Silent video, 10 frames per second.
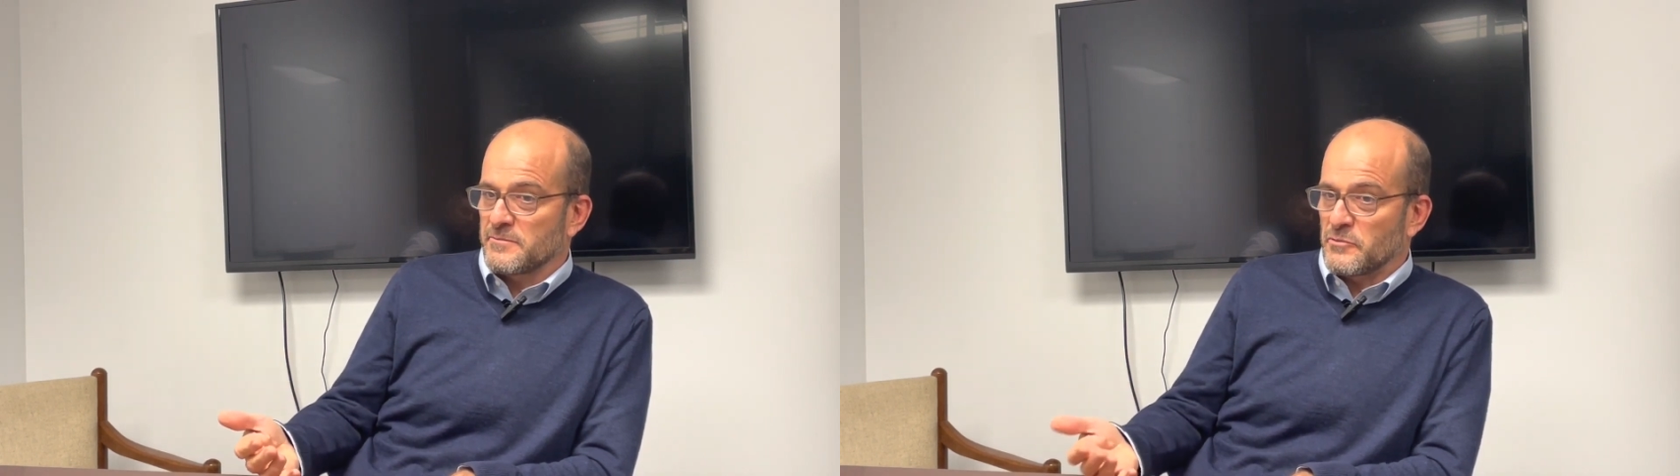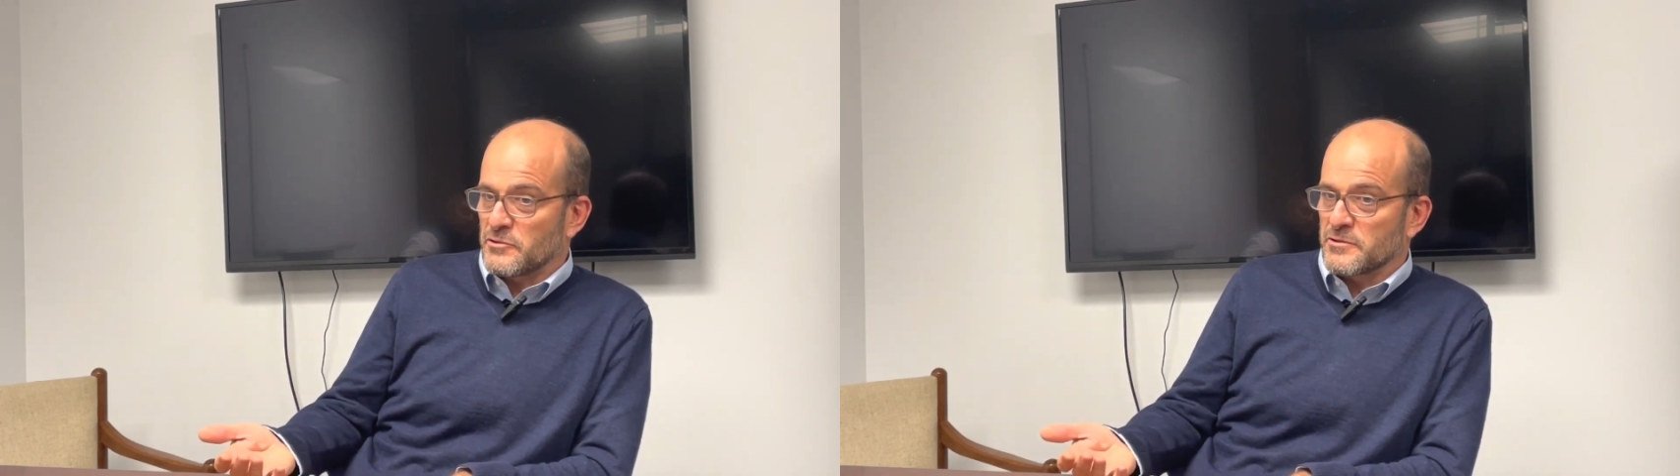
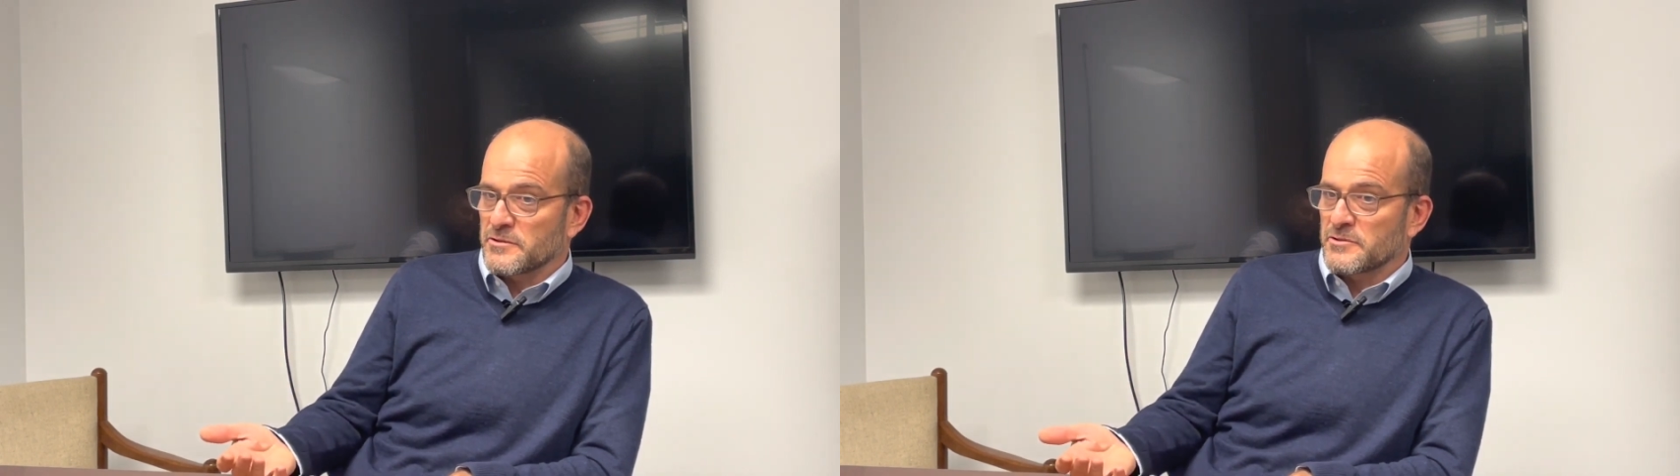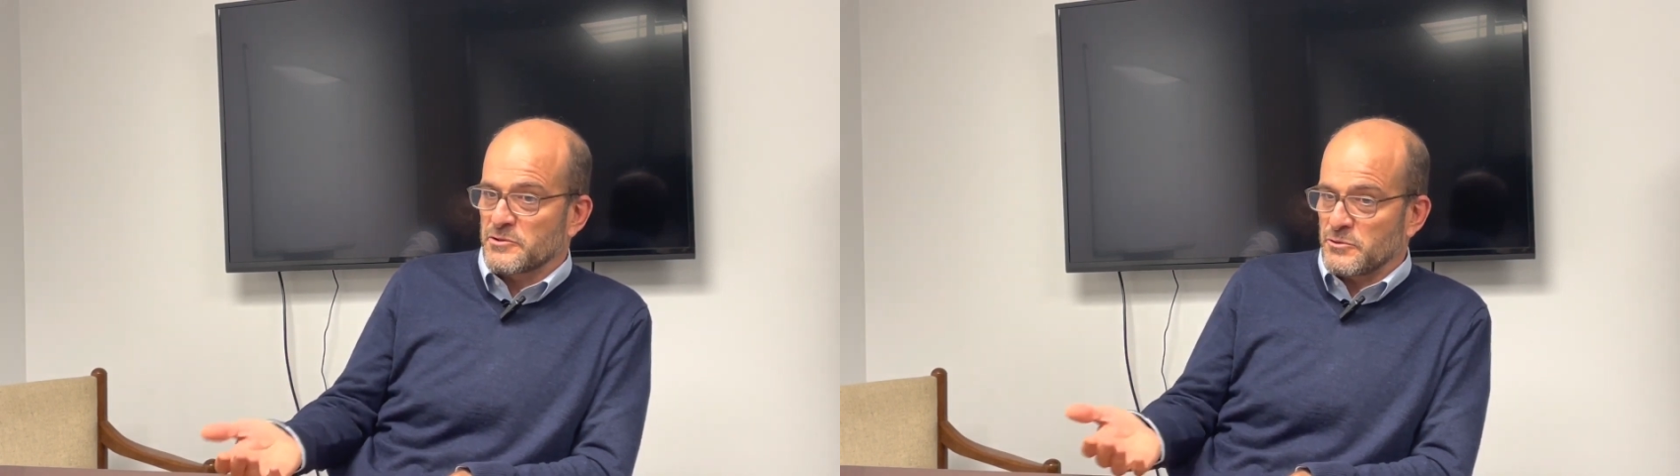
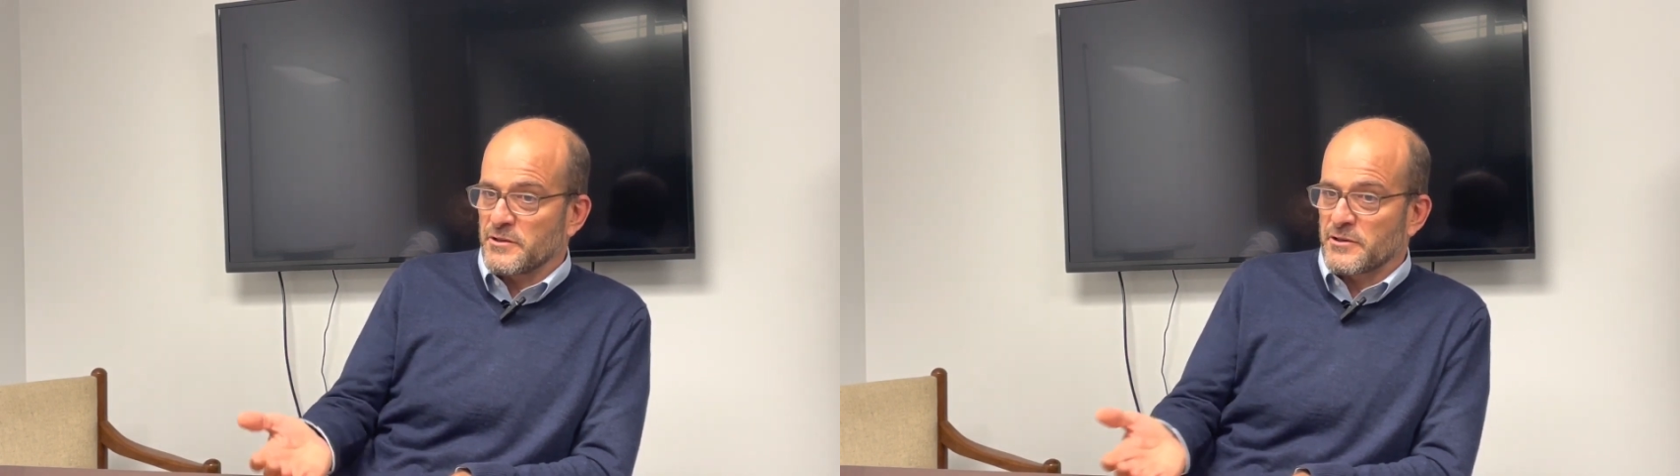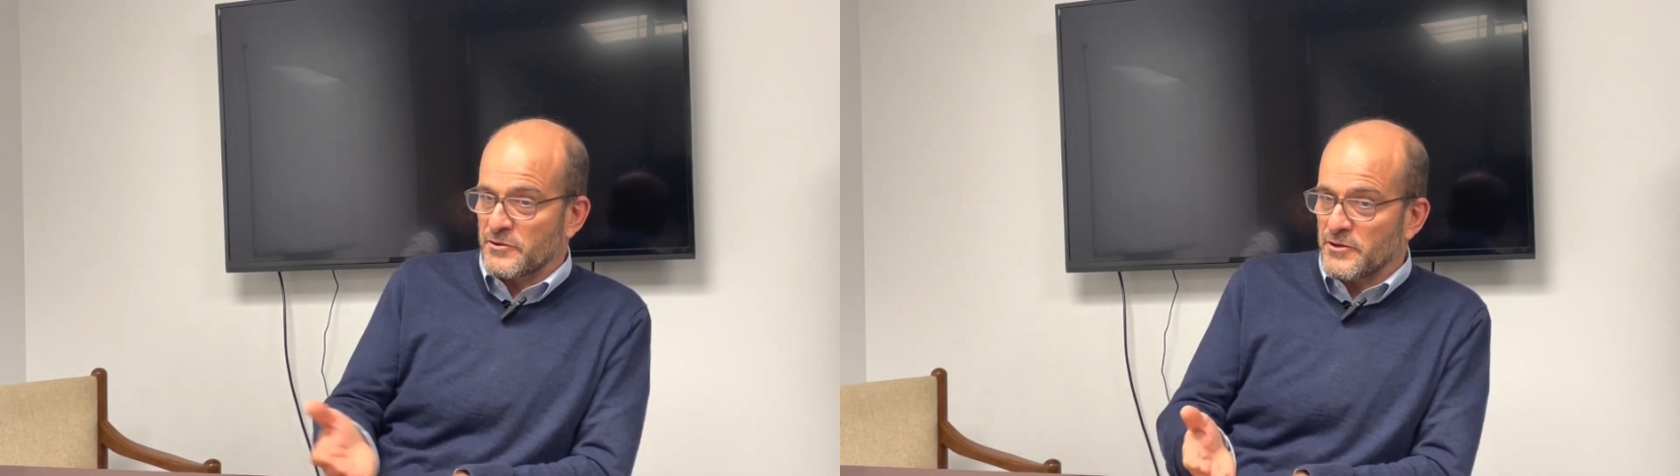more to
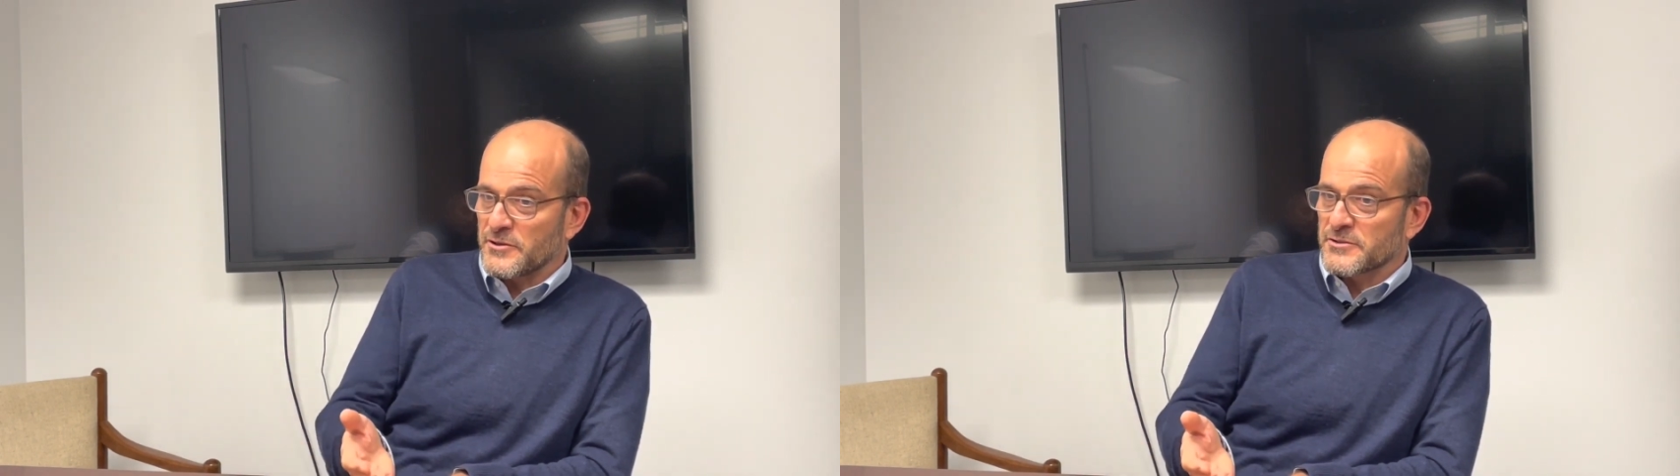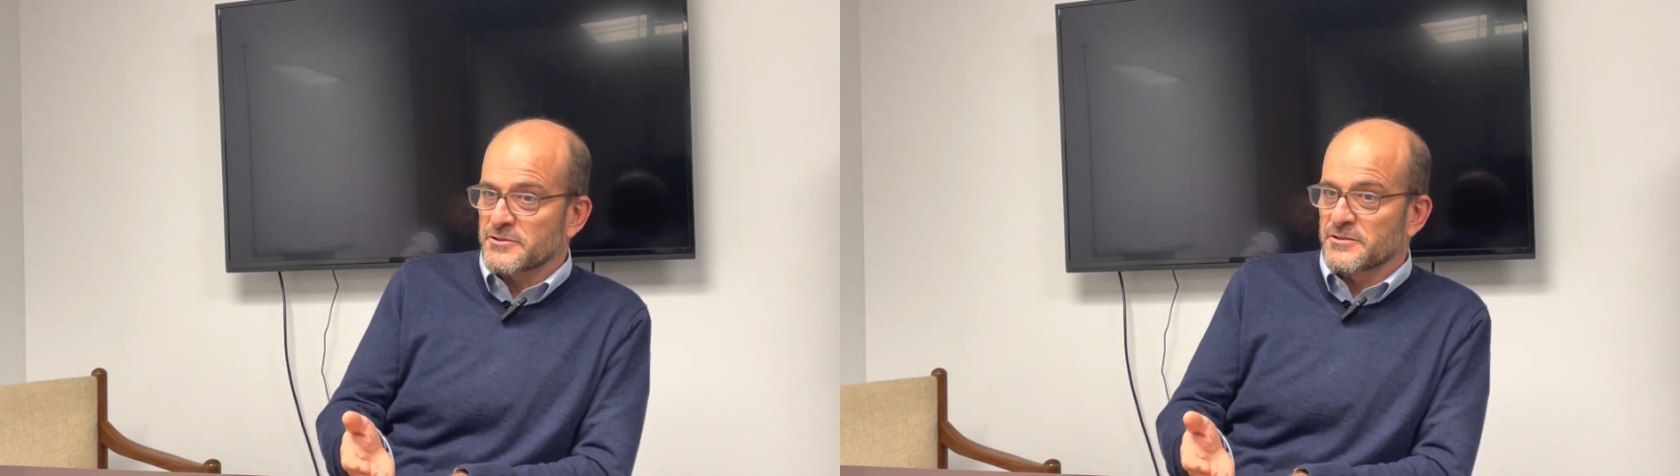the
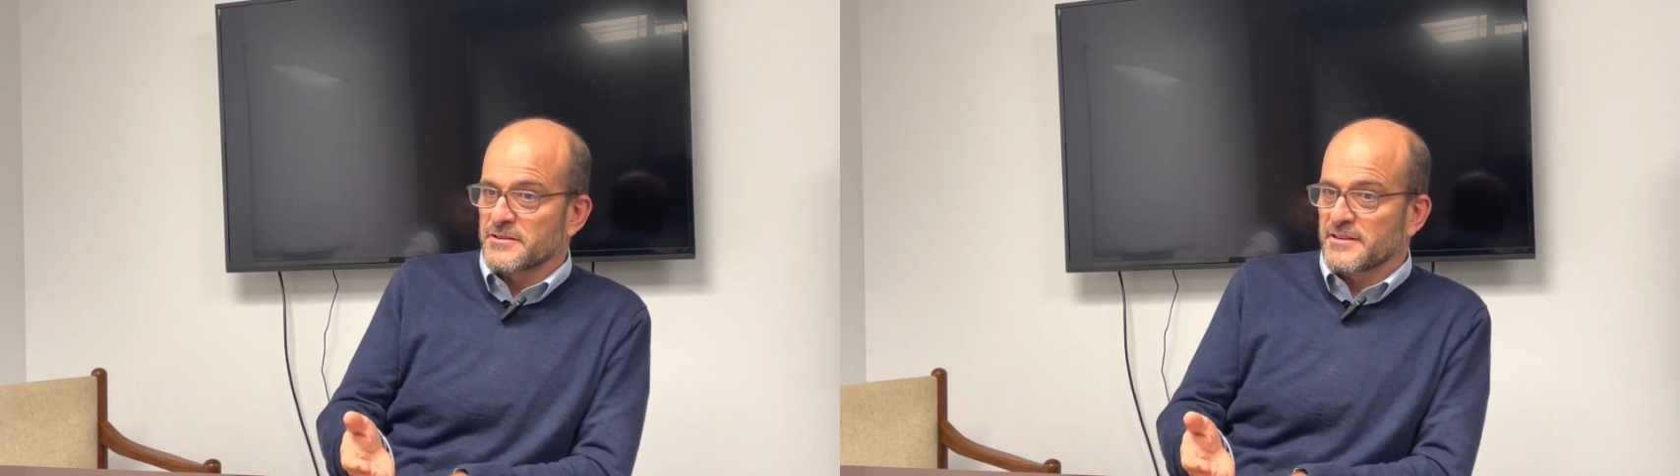cross,